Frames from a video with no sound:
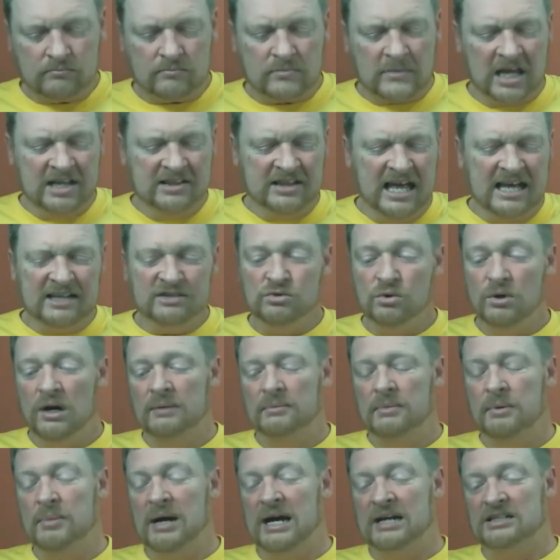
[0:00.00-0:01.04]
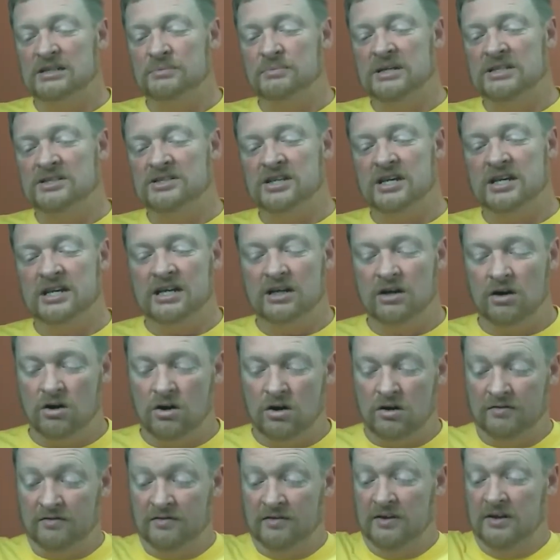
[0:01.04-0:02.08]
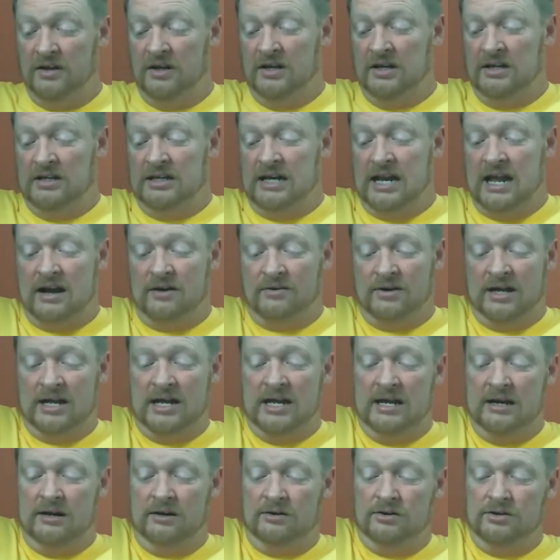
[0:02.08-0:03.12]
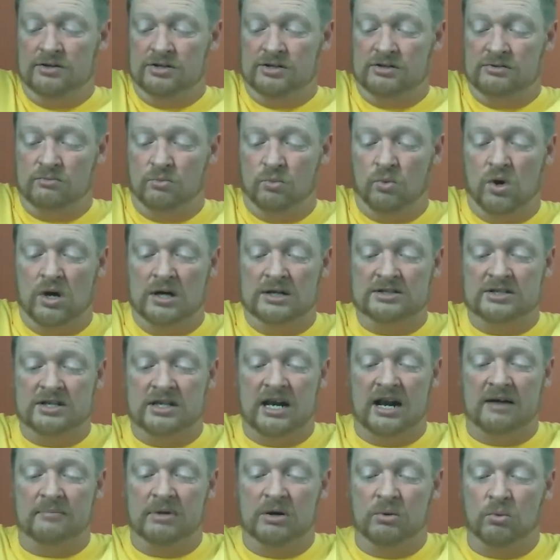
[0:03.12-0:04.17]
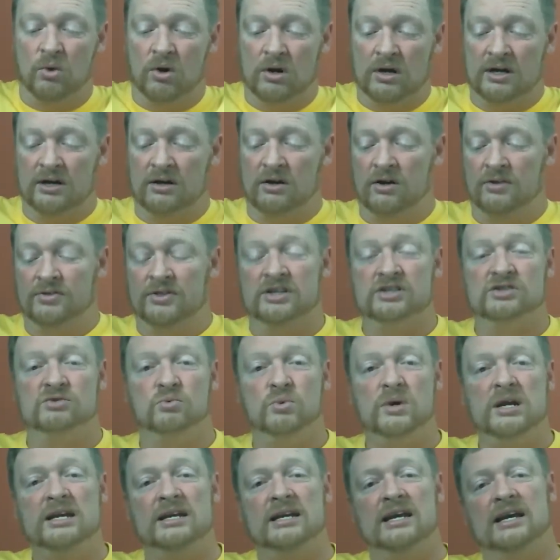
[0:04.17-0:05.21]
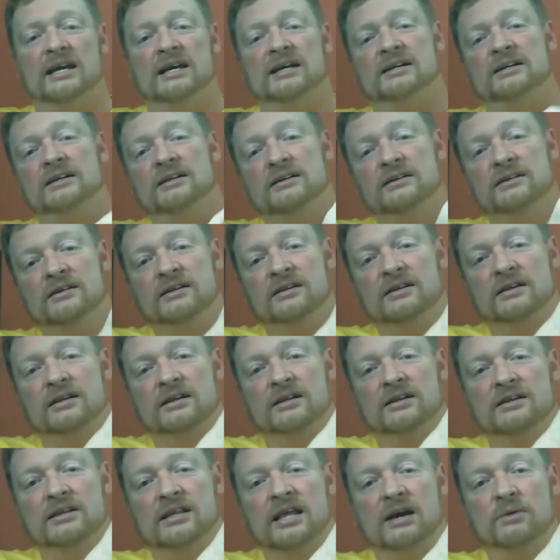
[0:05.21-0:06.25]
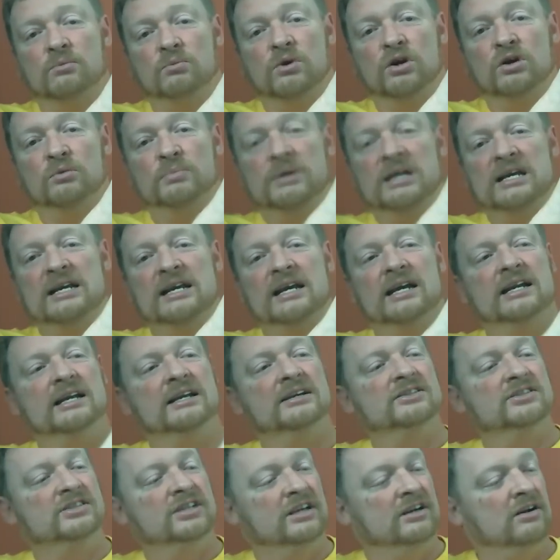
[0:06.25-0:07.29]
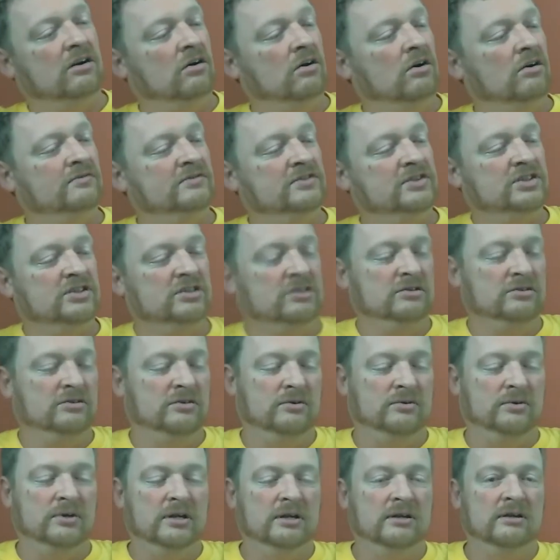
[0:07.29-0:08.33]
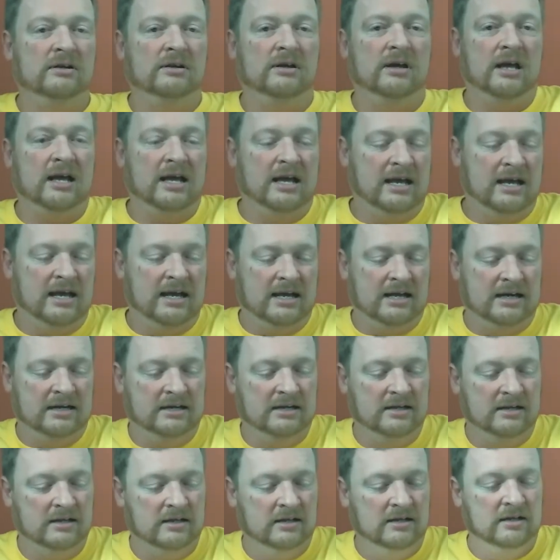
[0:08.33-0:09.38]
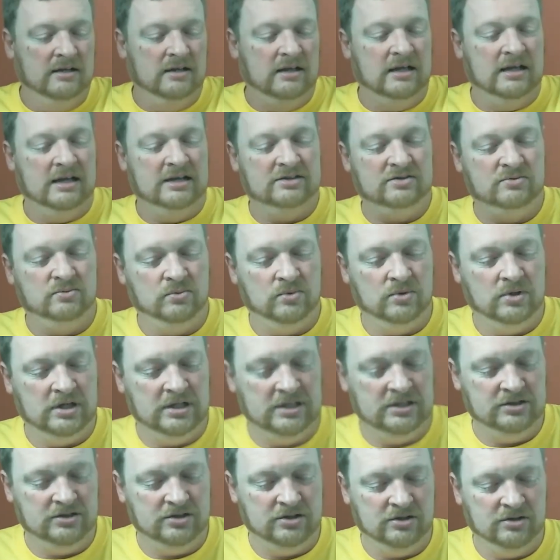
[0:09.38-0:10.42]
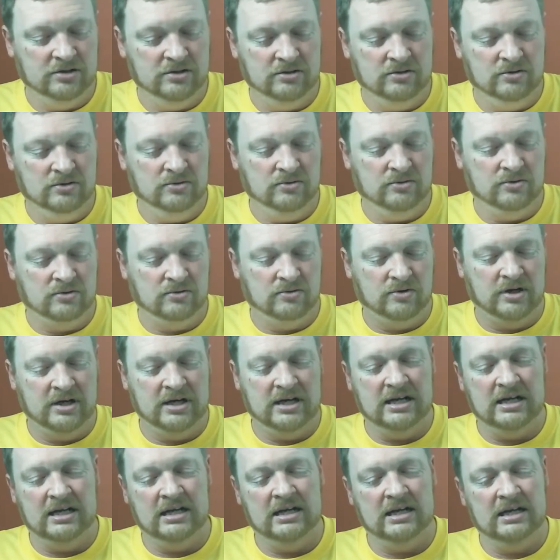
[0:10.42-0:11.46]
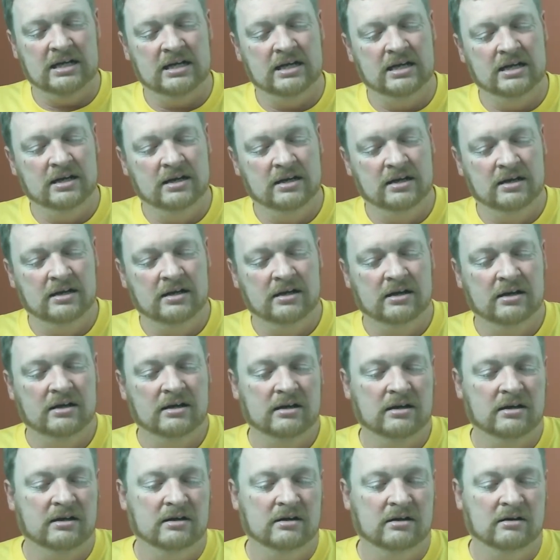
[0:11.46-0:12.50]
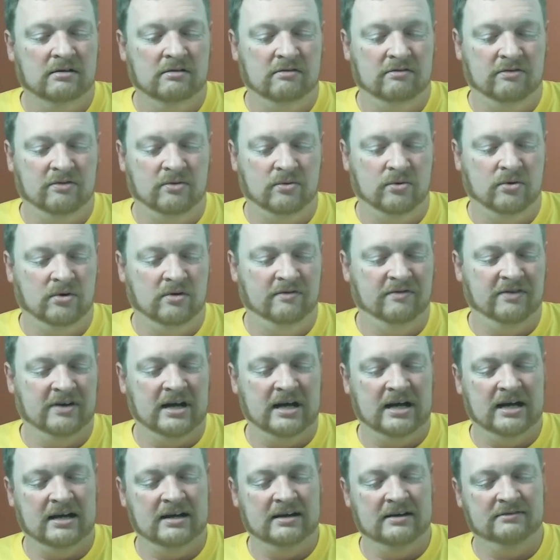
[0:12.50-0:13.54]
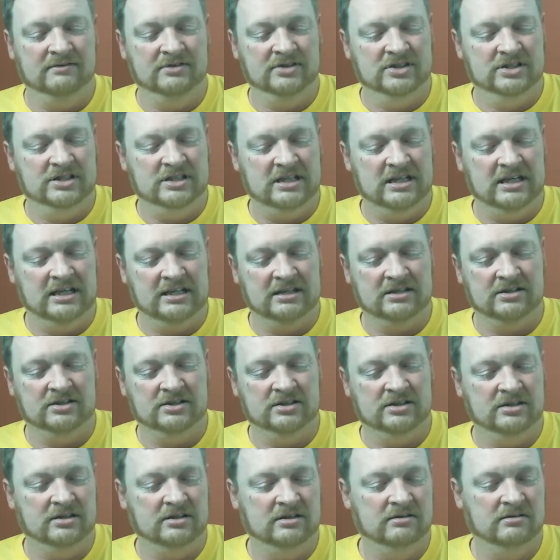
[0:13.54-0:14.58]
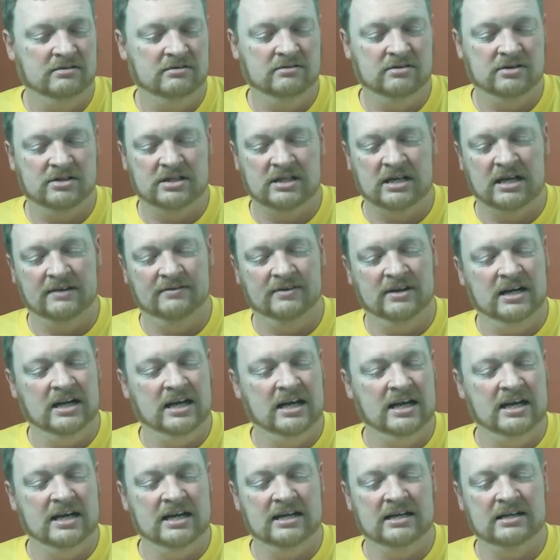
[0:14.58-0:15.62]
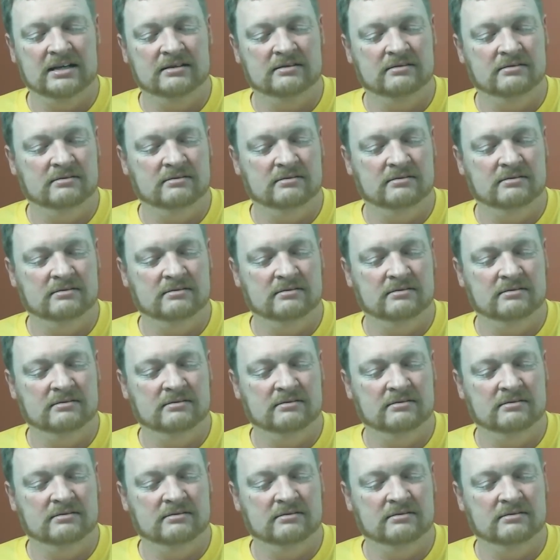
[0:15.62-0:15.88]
that's what I'm about to be sending off. Now, here's ones that I've been working on this weekend that will be getting sent off soon. And that's 1, 2, 3, 4, 5, 6, 7, 8,